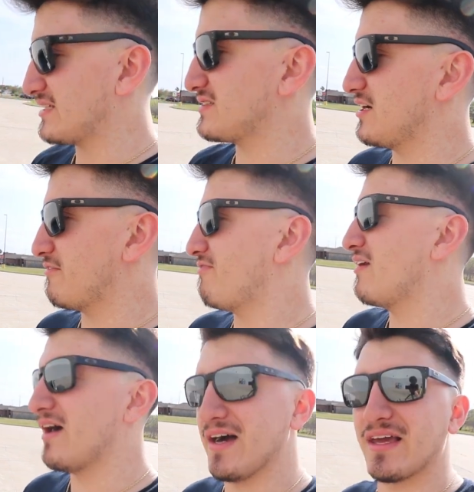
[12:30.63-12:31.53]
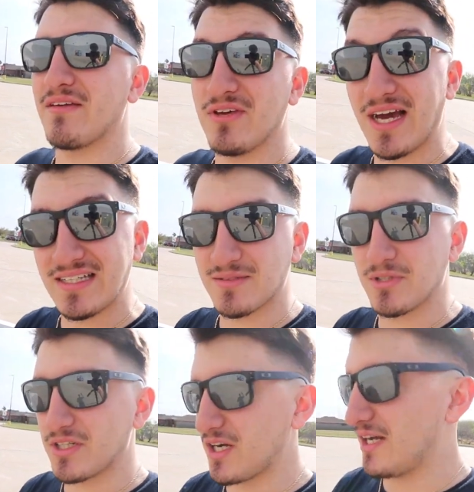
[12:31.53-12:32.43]
stuff, give you guys some
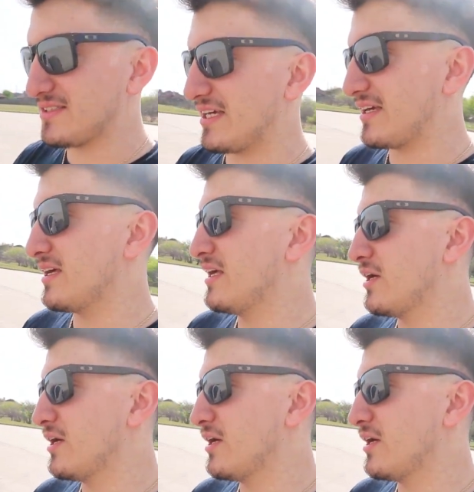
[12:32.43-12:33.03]
good content.